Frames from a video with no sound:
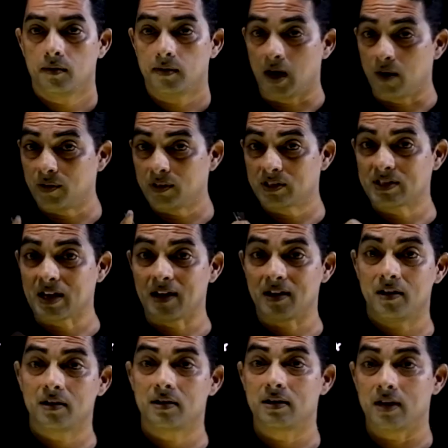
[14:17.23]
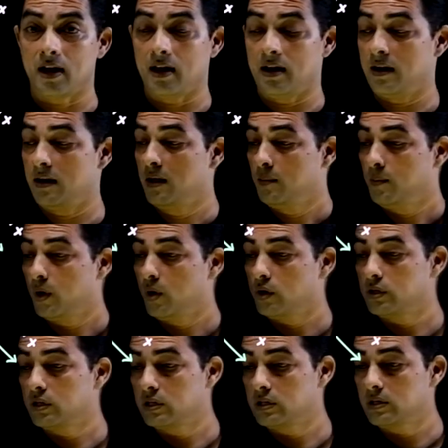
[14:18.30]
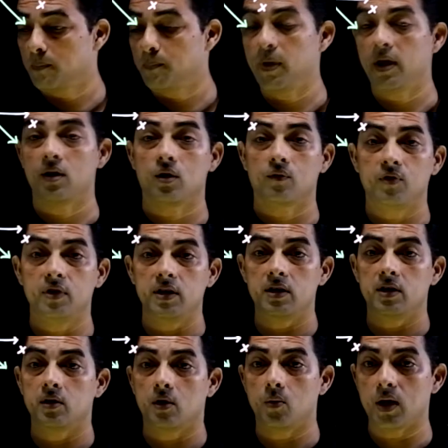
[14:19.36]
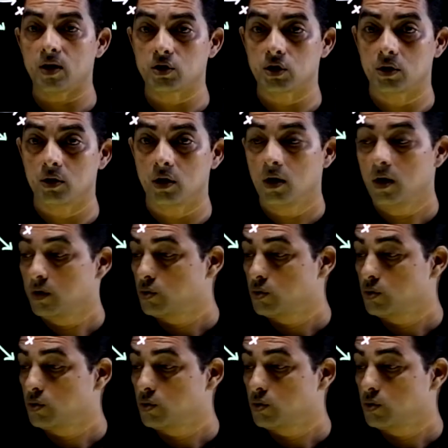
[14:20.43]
Now in standard 10, because it is a pair of linear equation,